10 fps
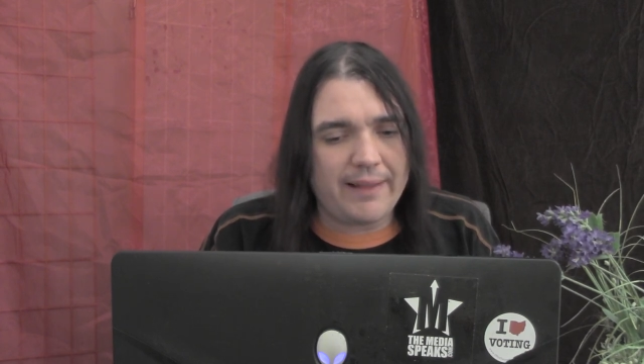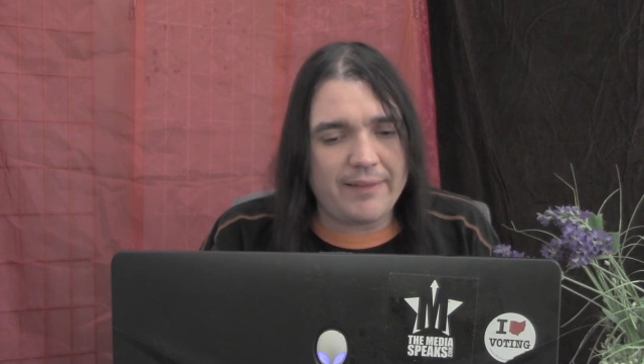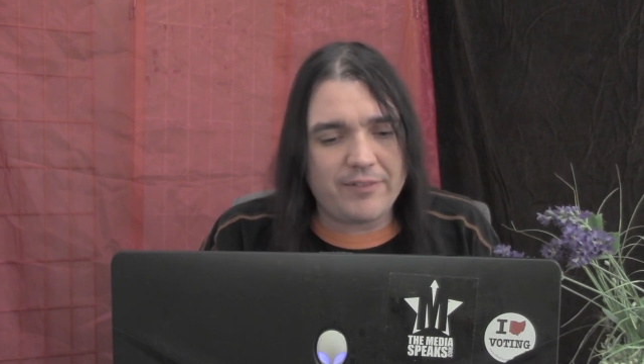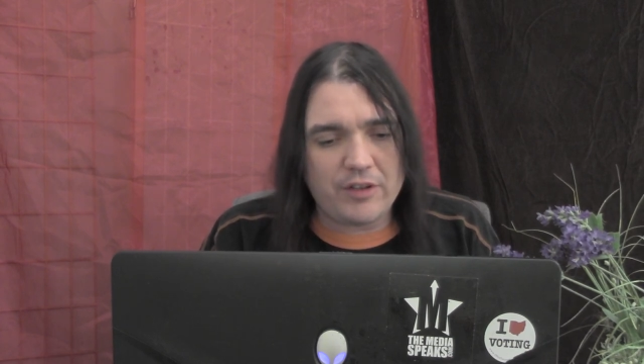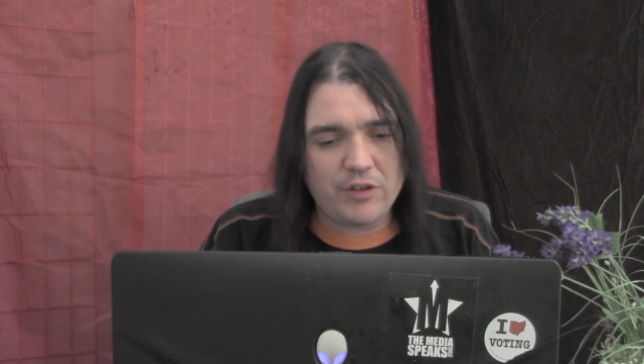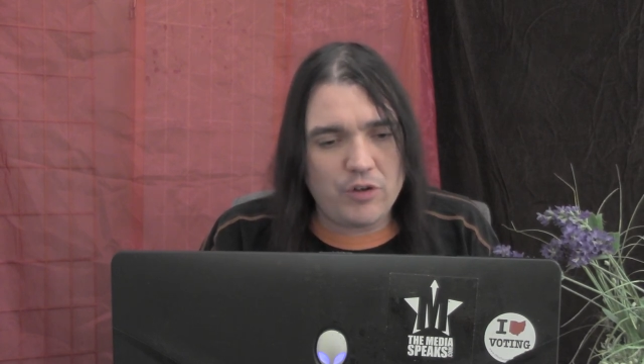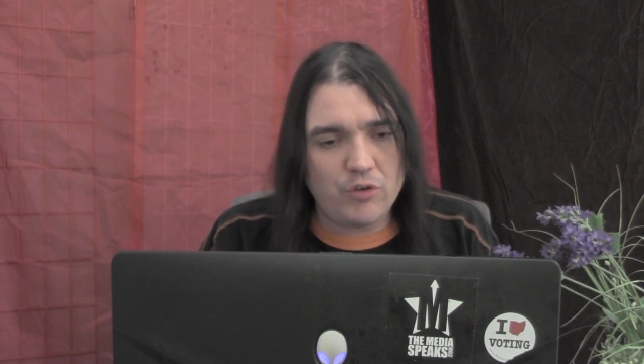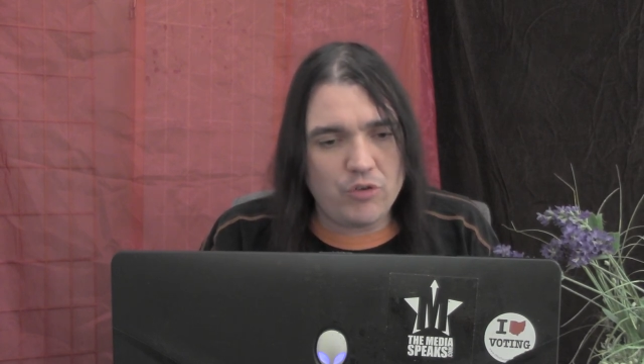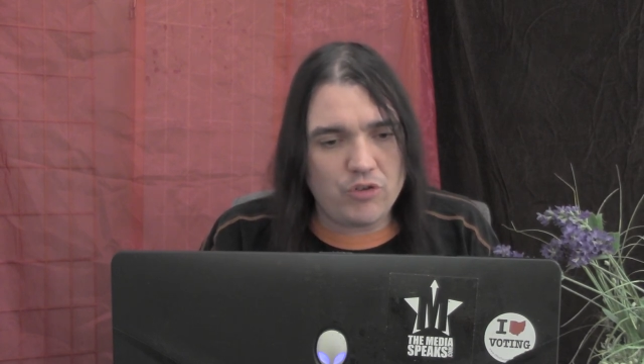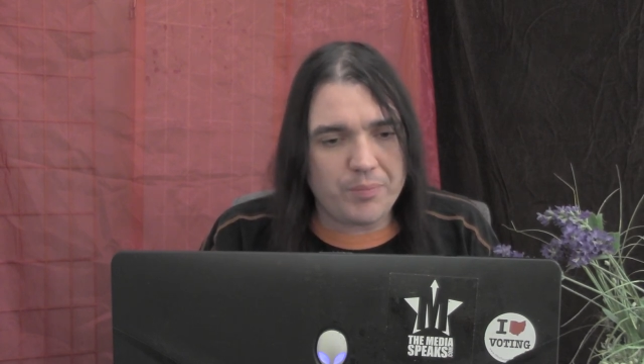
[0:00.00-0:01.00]
That's a
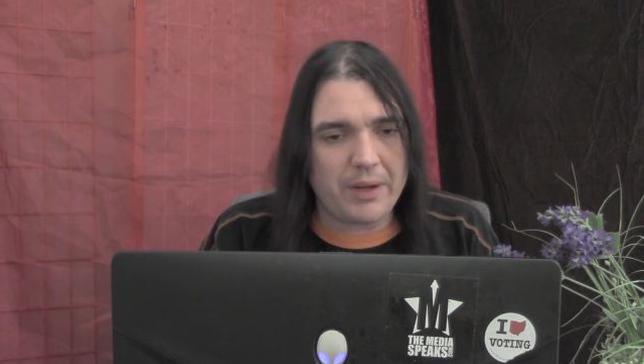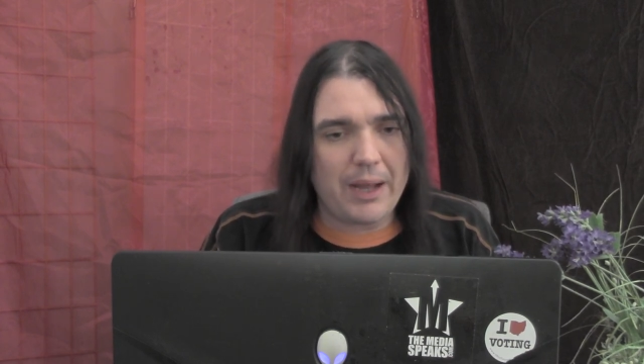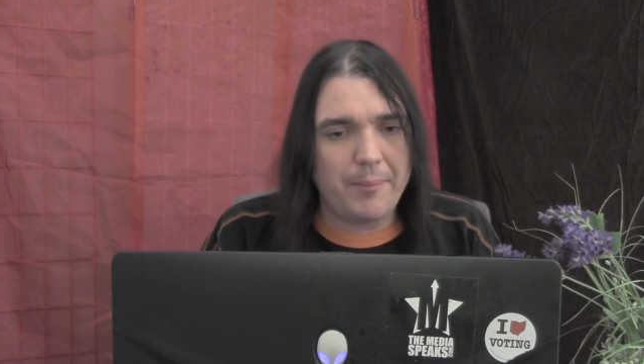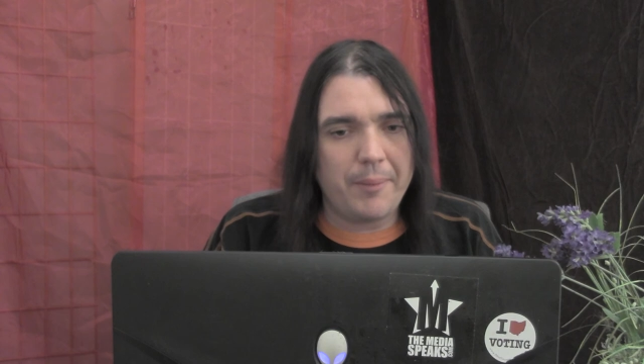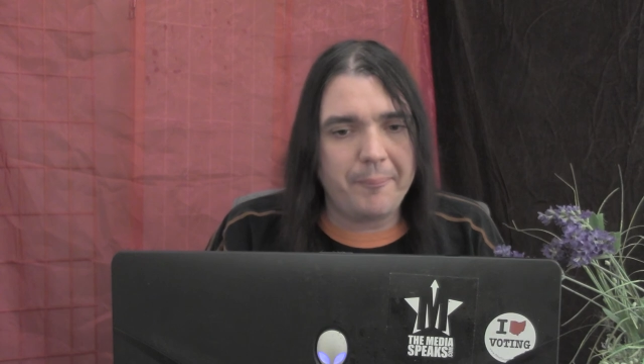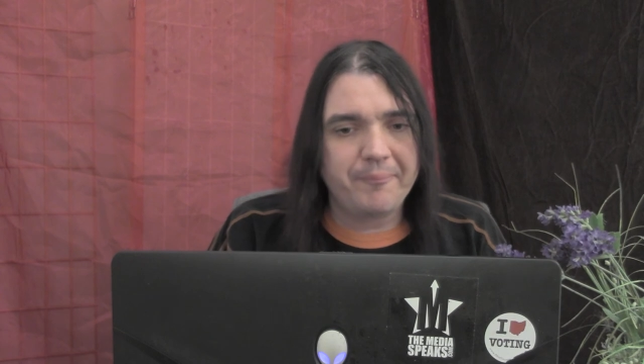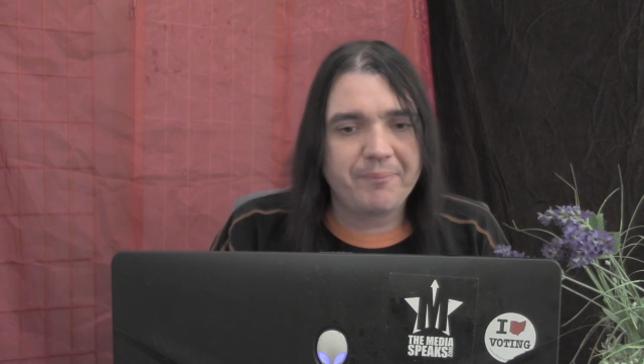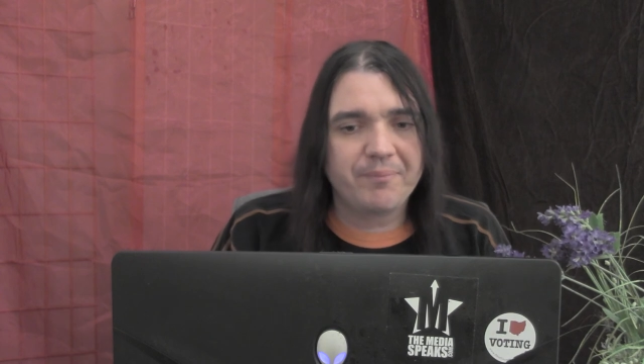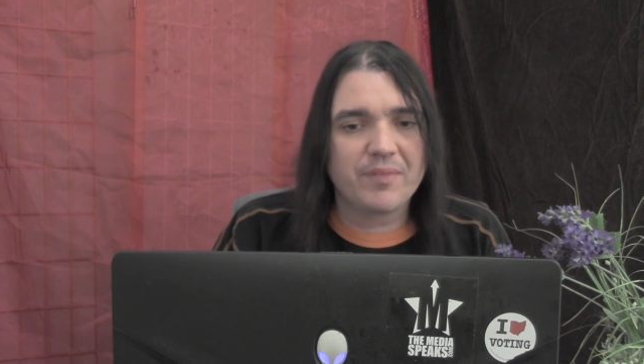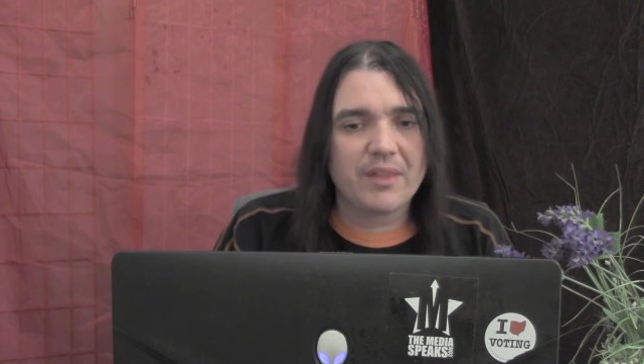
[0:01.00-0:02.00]
huge problem.
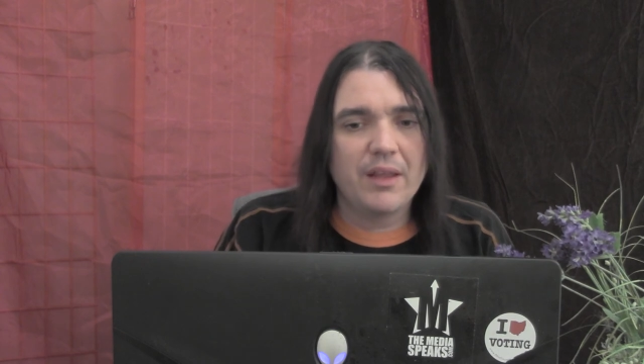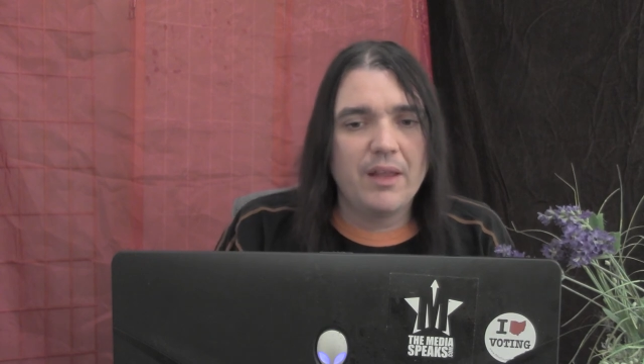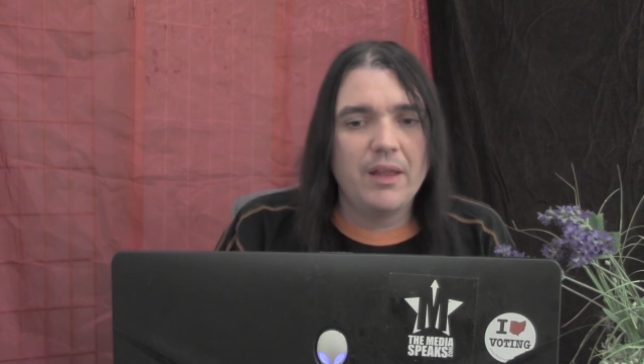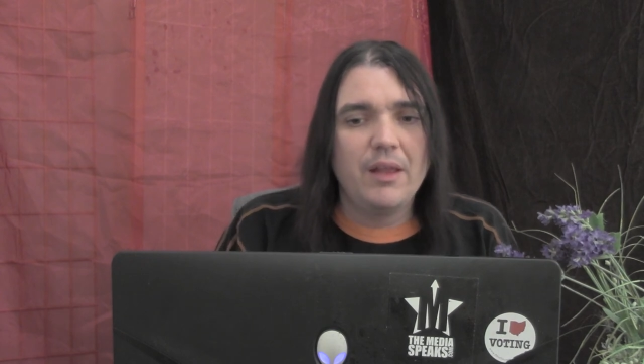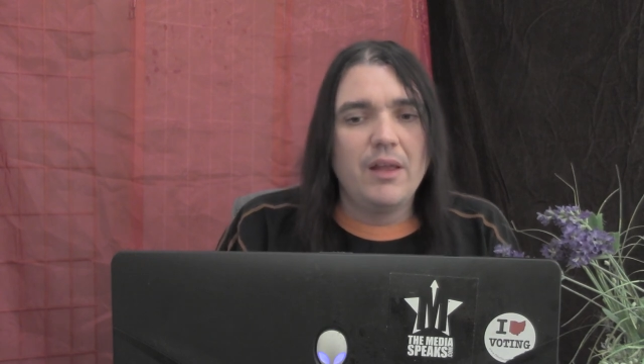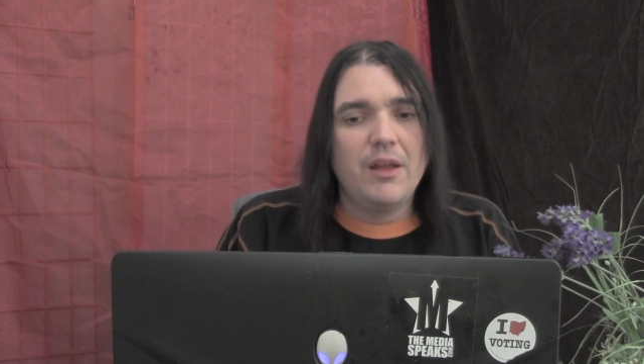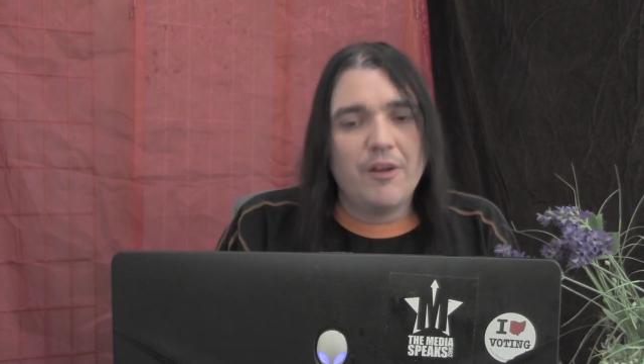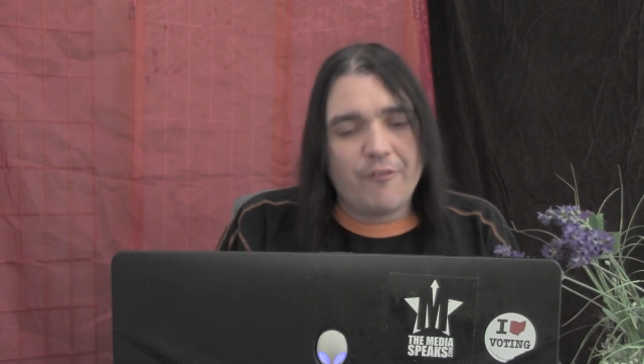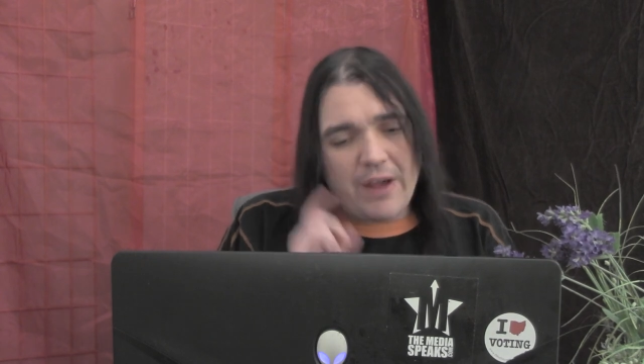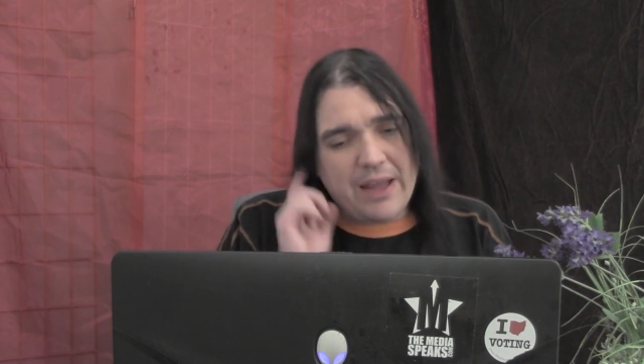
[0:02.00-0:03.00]

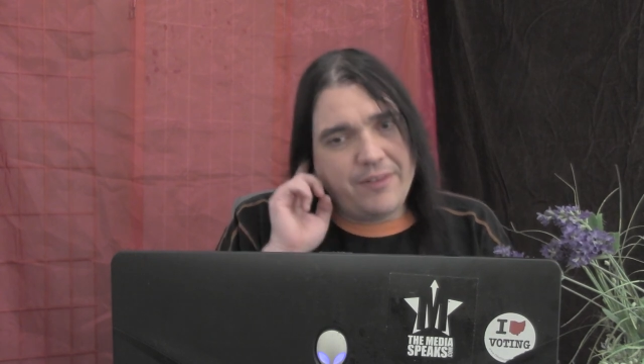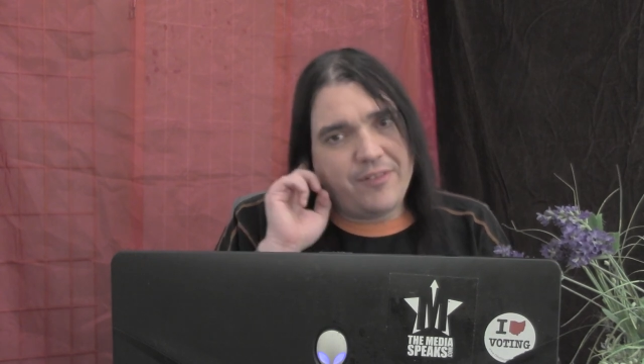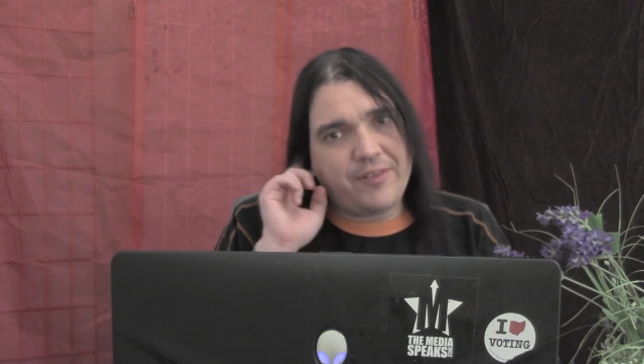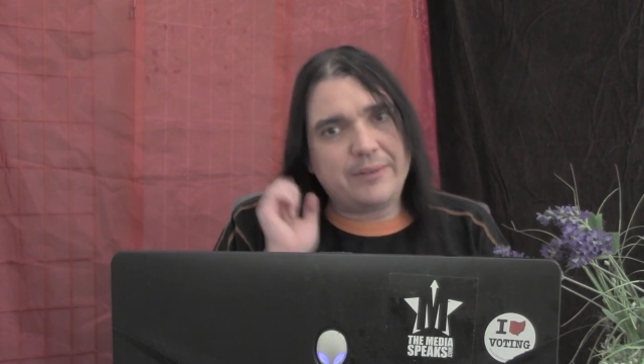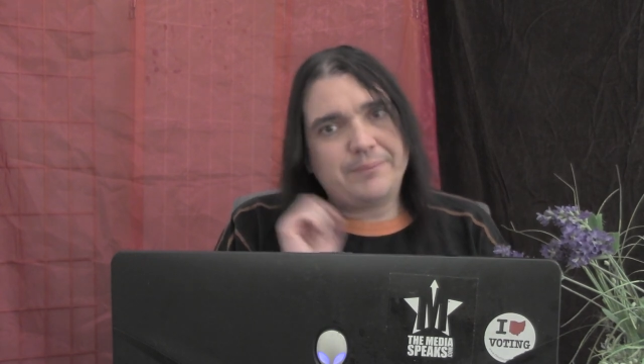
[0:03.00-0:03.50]
Friends,